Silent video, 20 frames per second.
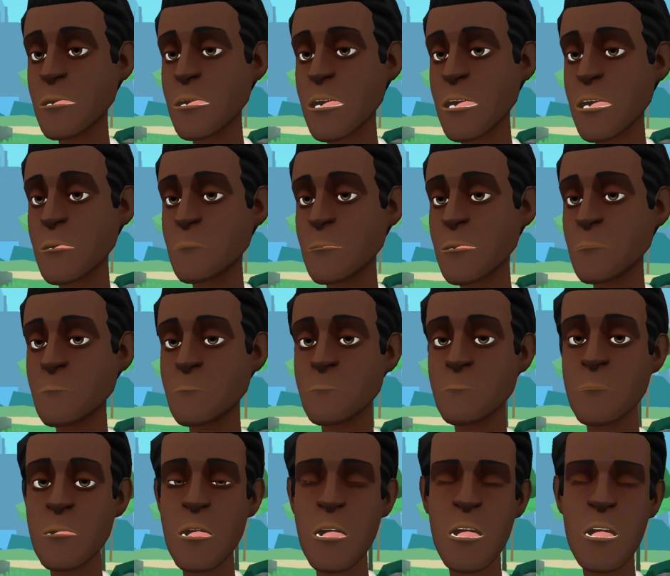and give him the
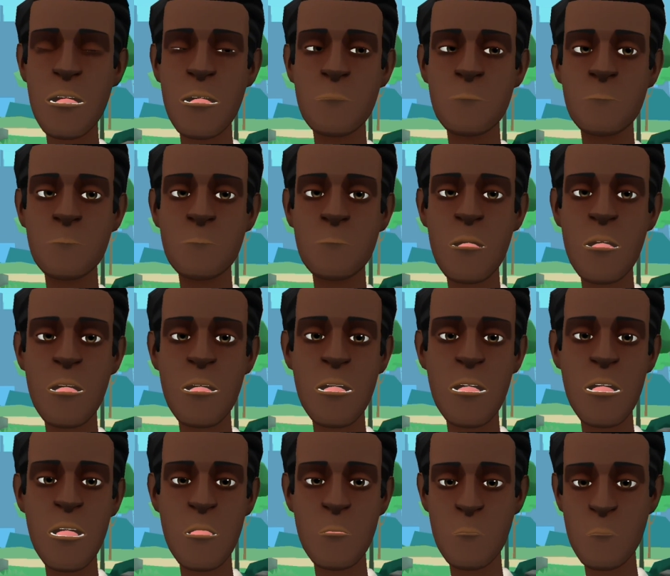development he
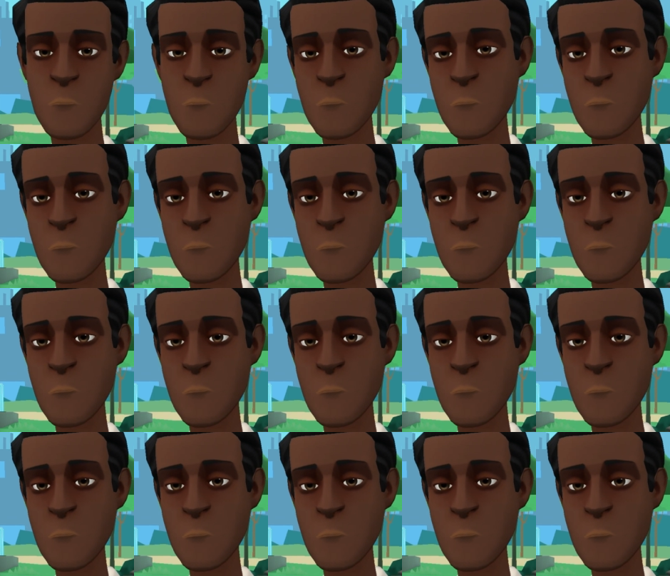deserves.